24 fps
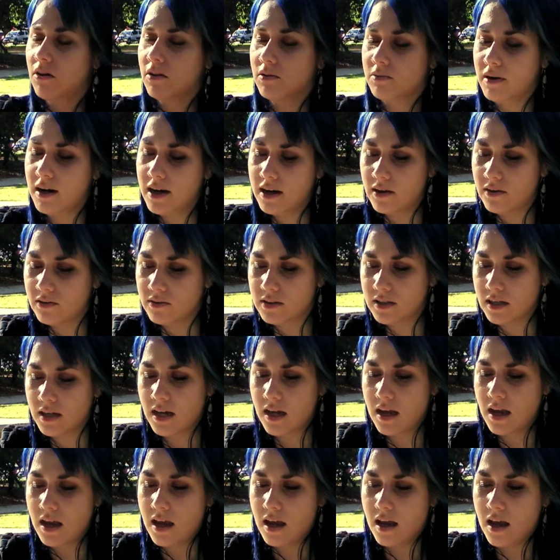all around.
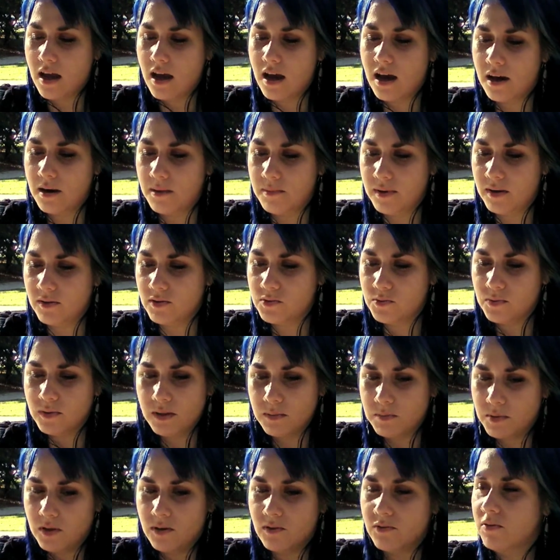Um, it was
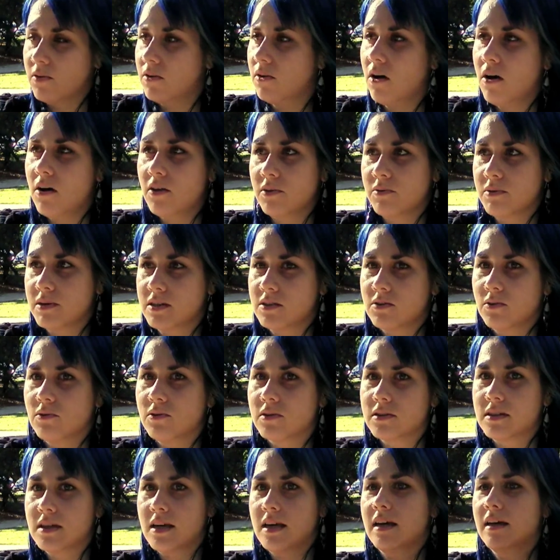really beautiful, all the
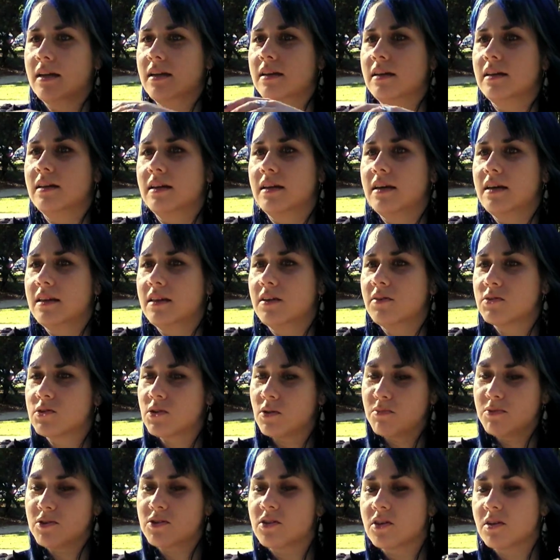results. And there
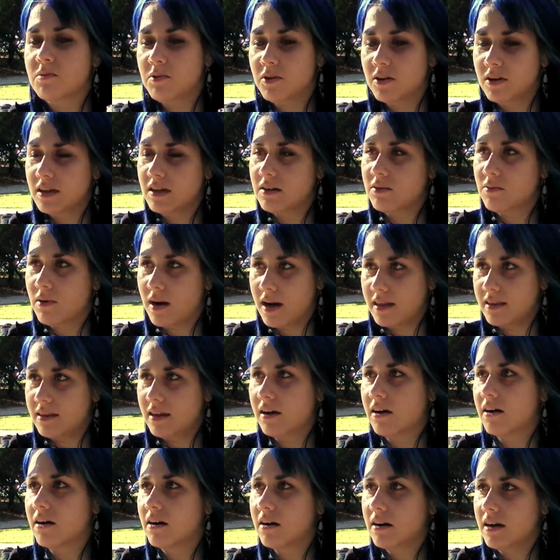was almost a community right
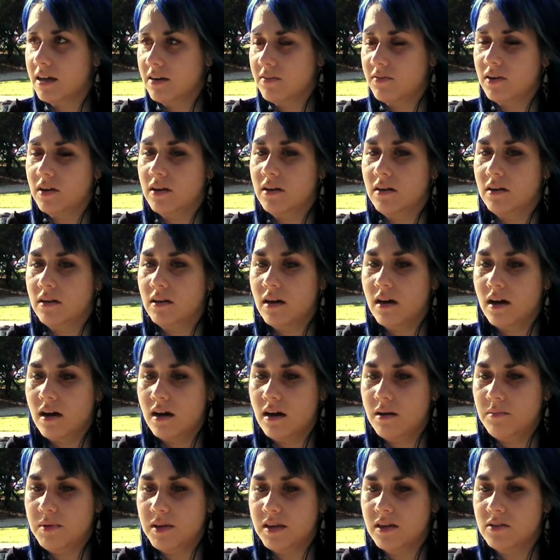there, even
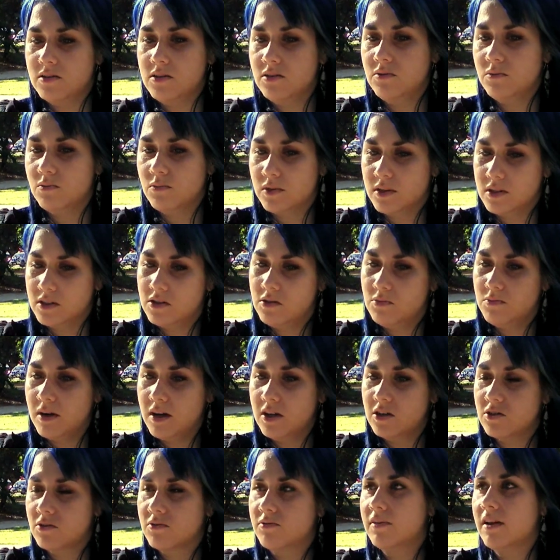uh, because you, once you
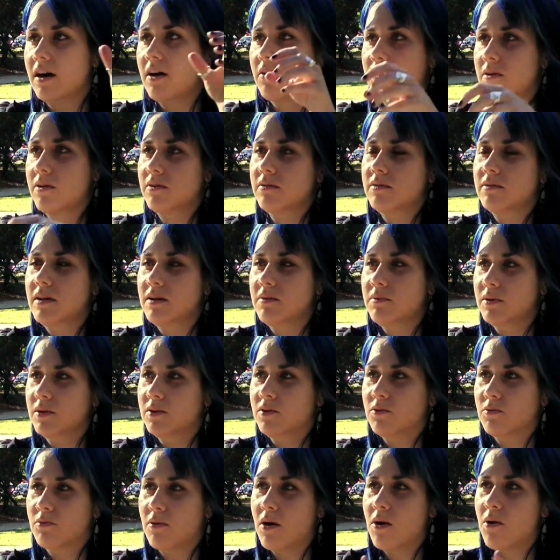made your flower, it
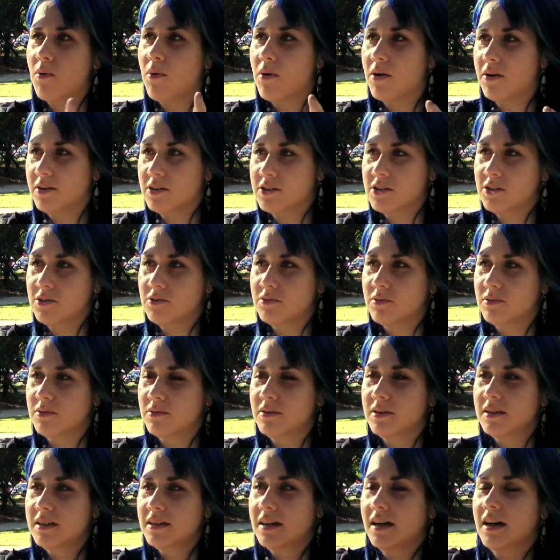would grow
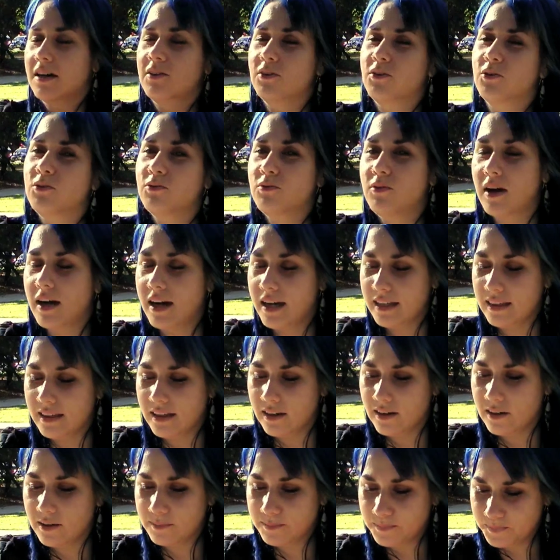onto a little
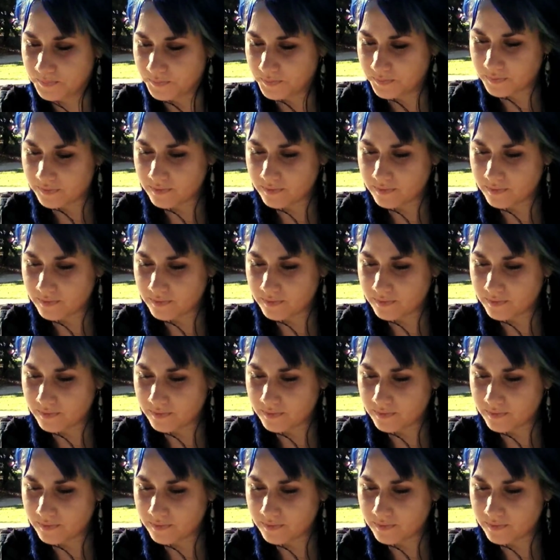vine there